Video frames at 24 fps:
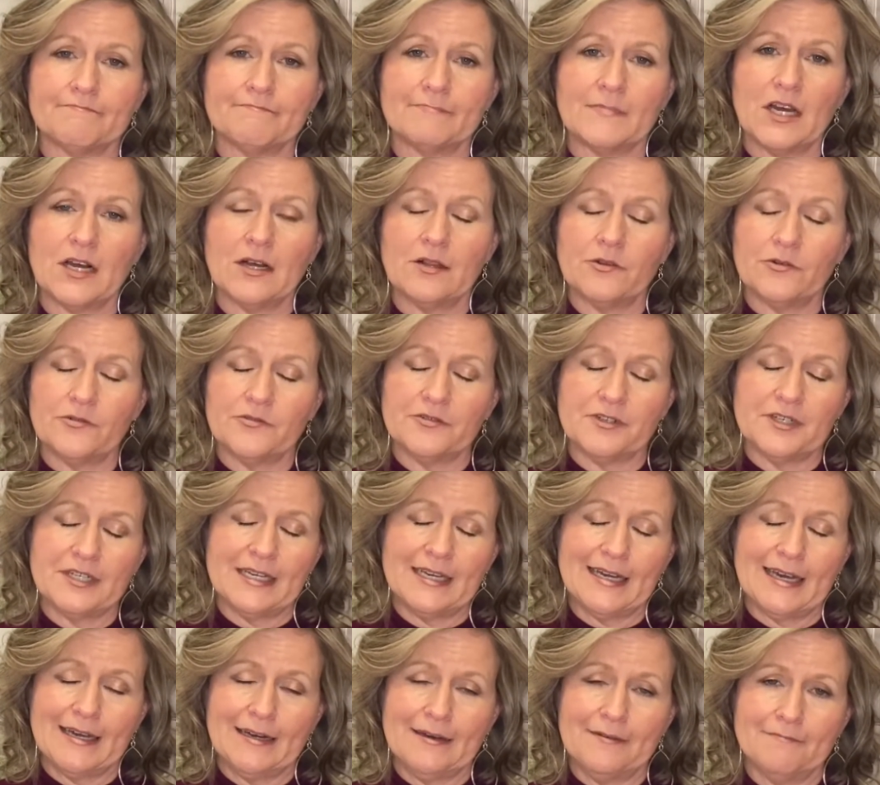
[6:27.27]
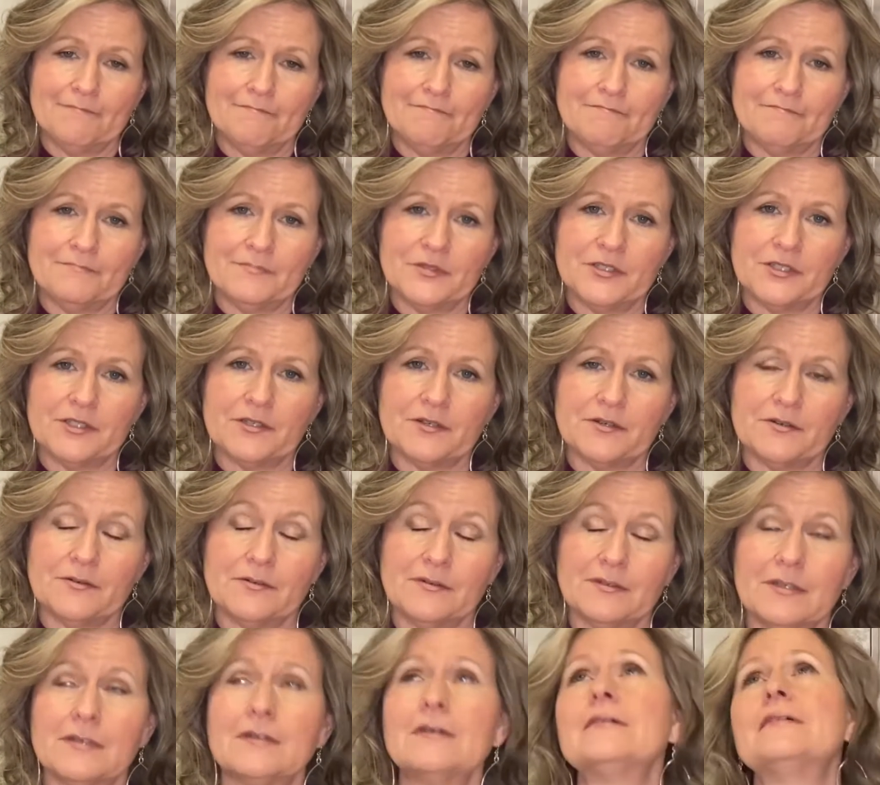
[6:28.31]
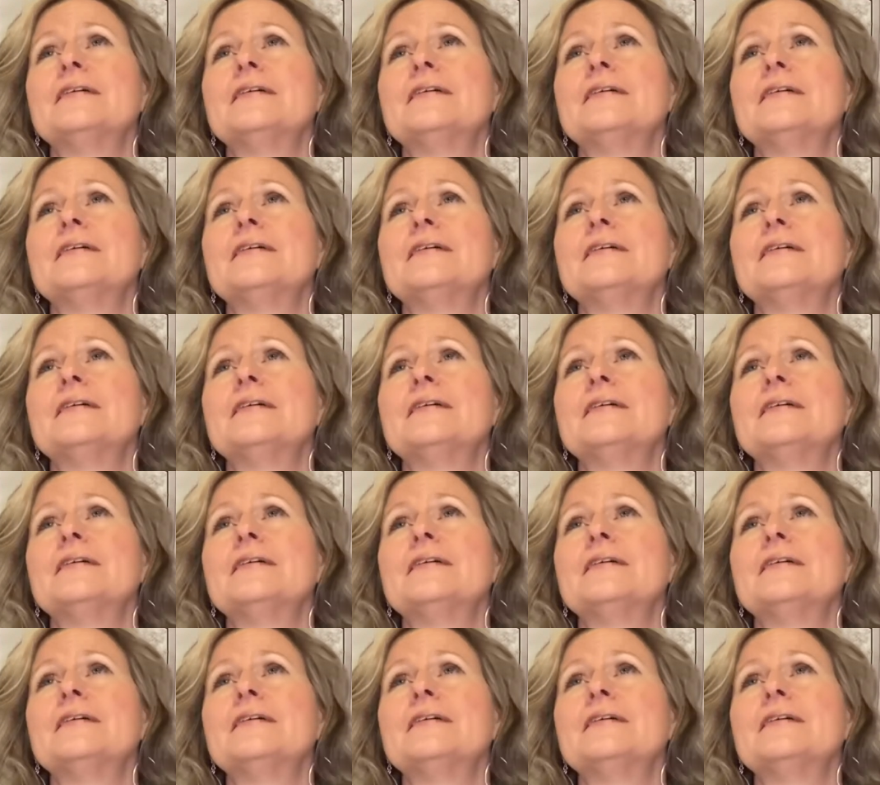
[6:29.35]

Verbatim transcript: all over again. So, oh,